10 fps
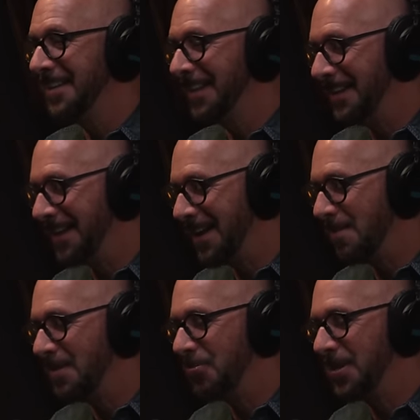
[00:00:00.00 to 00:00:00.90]
letting it
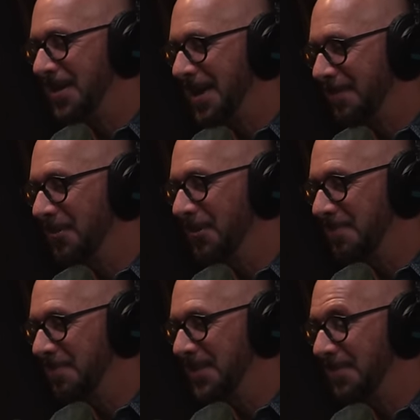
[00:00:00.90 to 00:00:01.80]
out, but we never
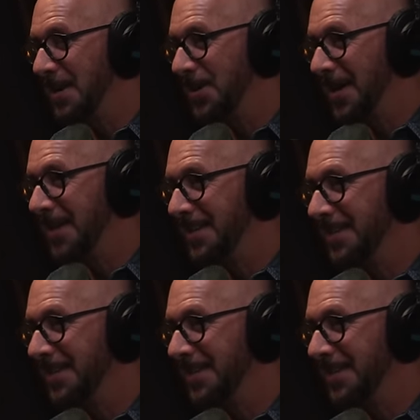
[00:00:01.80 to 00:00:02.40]
somehow get